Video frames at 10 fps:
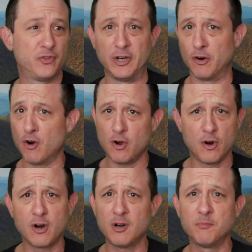They're
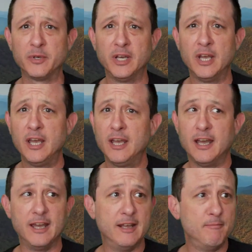armed,
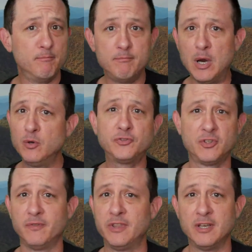and
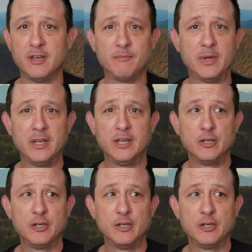most of them